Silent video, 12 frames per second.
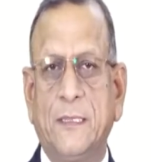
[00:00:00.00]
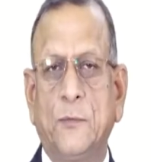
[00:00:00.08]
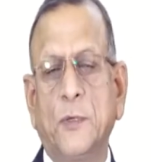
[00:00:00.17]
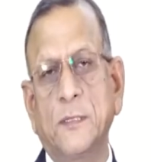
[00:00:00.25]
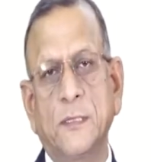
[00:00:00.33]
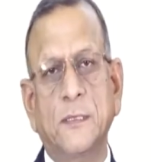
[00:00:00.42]

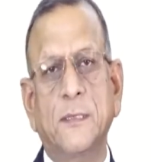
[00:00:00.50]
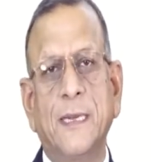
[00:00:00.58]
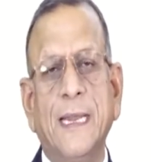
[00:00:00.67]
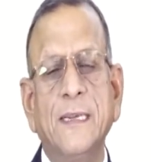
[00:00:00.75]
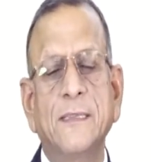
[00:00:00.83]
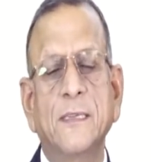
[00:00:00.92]
What is this
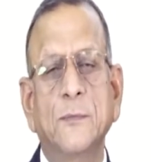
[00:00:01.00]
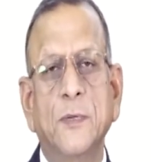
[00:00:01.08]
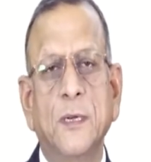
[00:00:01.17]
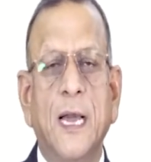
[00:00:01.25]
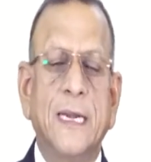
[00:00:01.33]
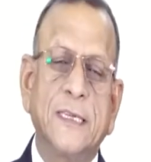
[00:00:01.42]

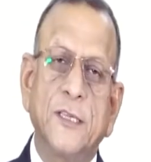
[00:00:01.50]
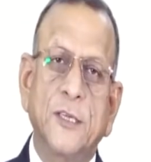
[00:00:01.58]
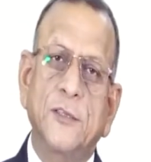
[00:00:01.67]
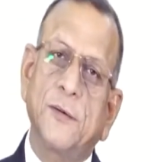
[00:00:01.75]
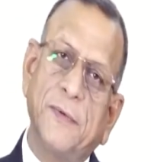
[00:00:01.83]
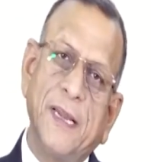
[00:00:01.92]
client-server
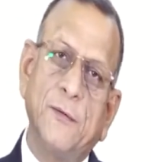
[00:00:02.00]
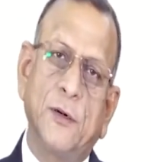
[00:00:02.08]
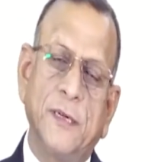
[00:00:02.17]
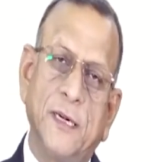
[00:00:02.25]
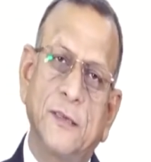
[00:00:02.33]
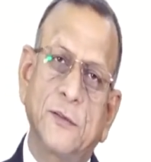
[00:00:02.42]
architecture? We have
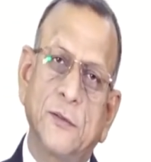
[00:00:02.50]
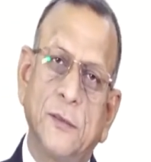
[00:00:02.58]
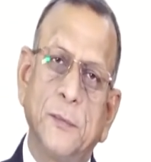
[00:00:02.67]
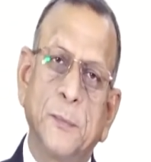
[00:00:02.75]
already understood.